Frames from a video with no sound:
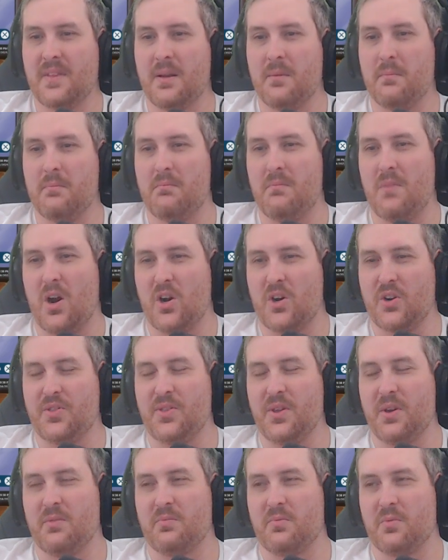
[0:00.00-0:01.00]

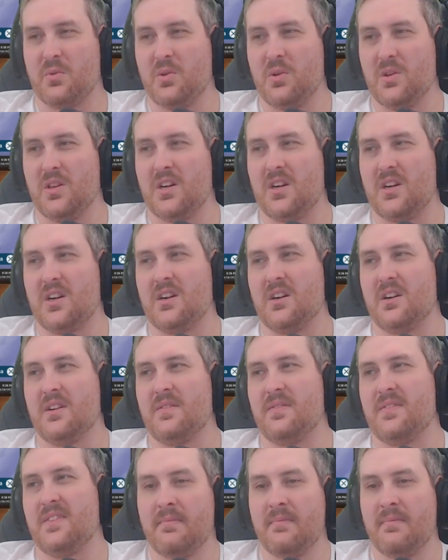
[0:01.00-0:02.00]
Martha ruler,
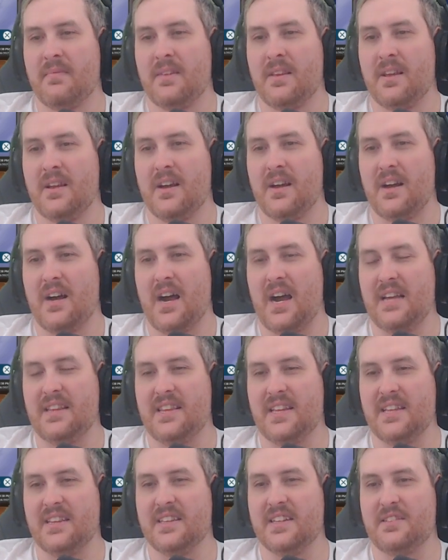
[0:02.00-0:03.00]
I
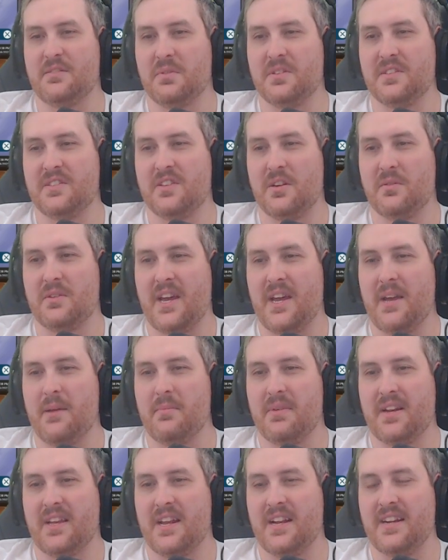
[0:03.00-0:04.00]
think this one's okay,
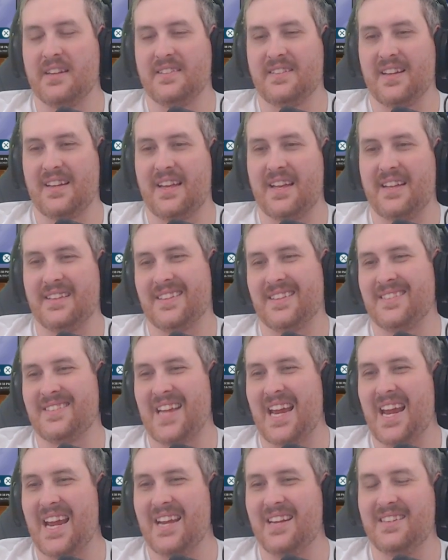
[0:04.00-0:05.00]
but again, it's like, it's a
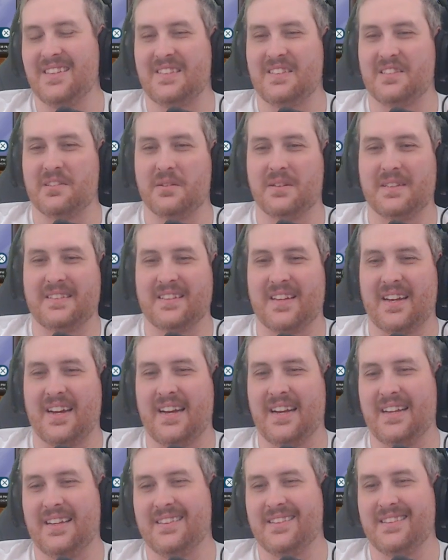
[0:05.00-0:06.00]
saint, so it's
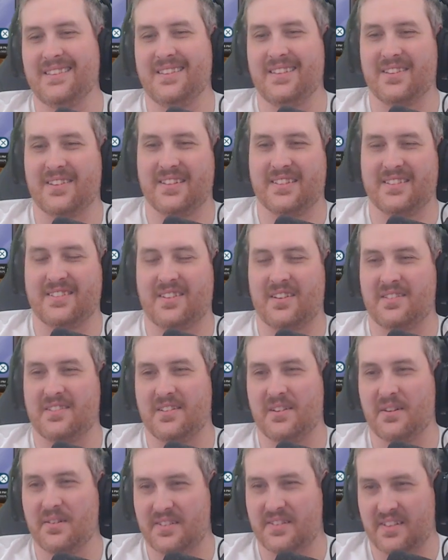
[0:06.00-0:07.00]
like you're gonna start to
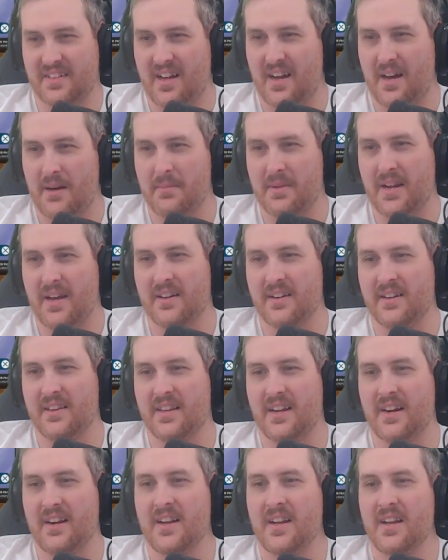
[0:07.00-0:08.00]
notice a commonality
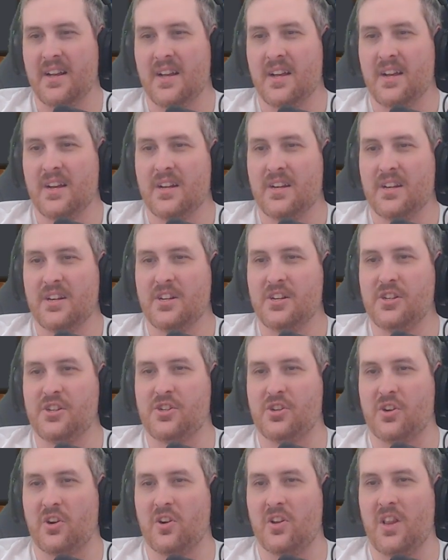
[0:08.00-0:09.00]
there.
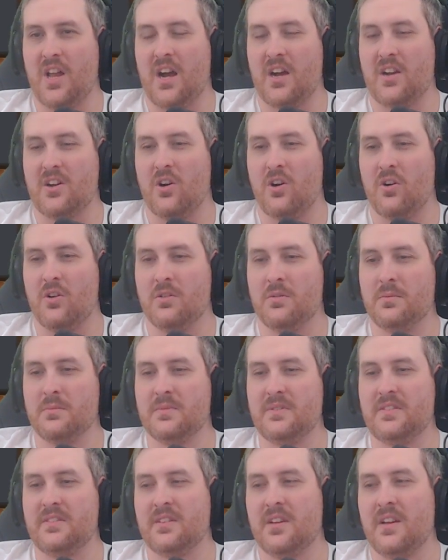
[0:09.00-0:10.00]
Sherlock
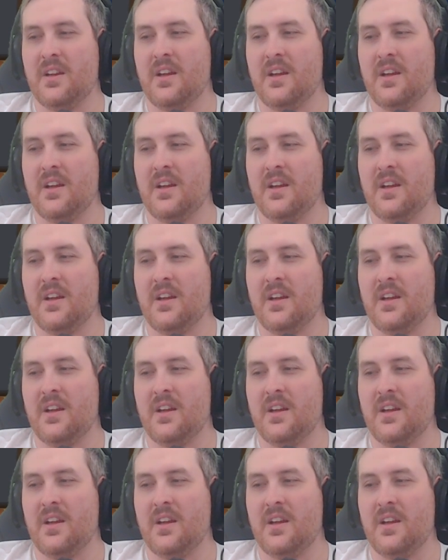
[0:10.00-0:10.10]
Holmes,